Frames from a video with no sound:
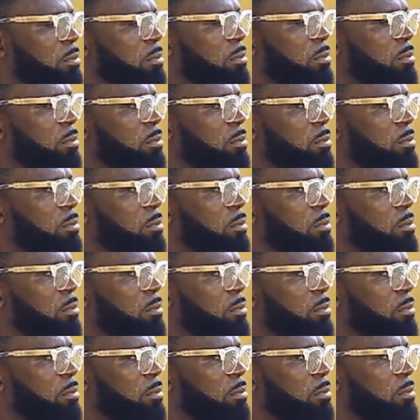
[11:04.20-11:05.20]

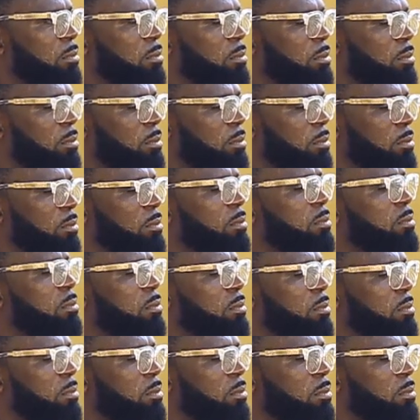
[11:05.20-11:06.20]

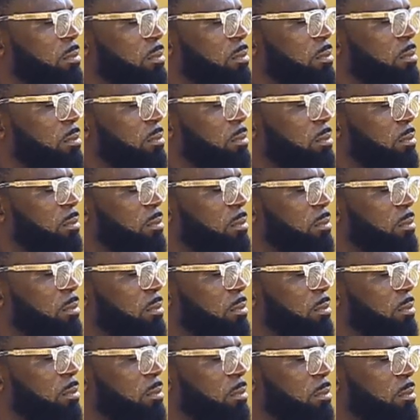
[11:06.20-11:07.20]

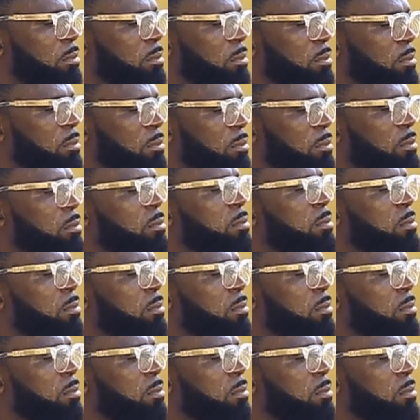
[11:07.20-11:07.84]
(not speaking)